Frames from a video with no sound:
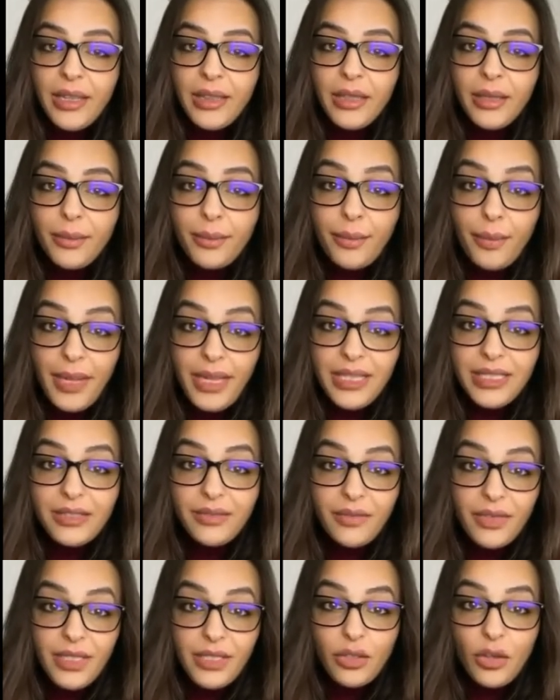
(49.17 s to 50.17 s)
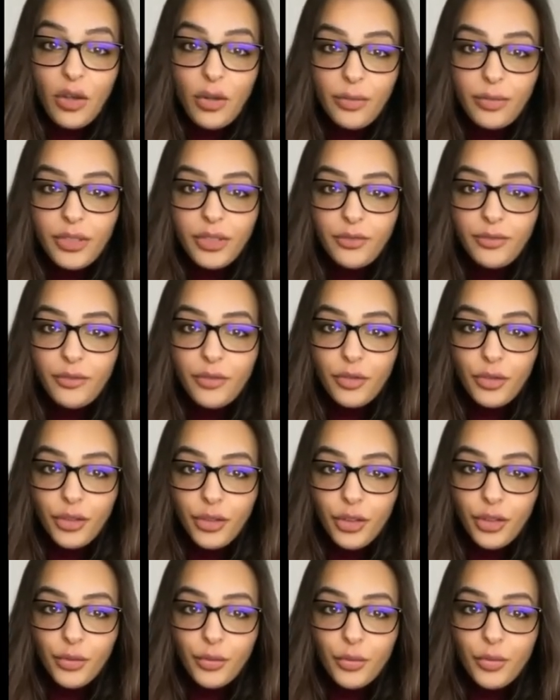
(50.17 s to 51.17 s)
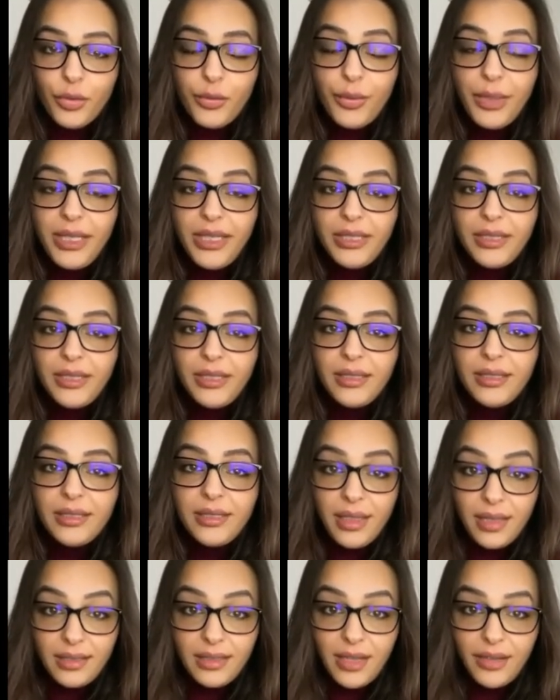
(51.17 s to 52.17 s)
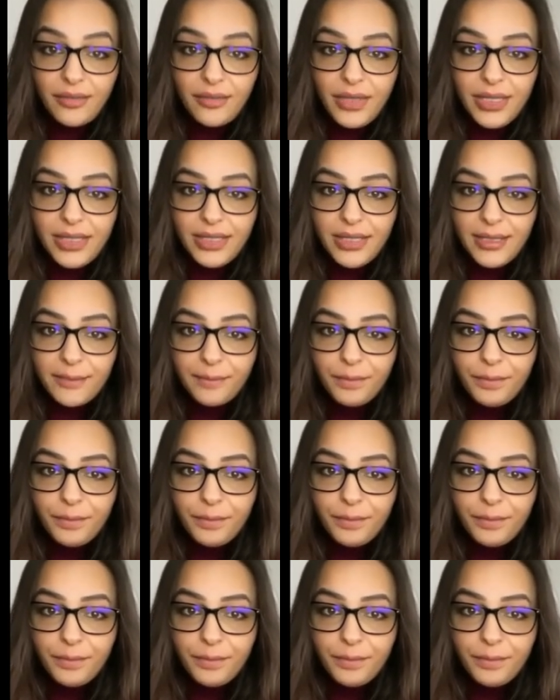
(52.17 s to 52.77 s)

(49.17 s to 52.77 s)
the best visa option for you will be the startup visa.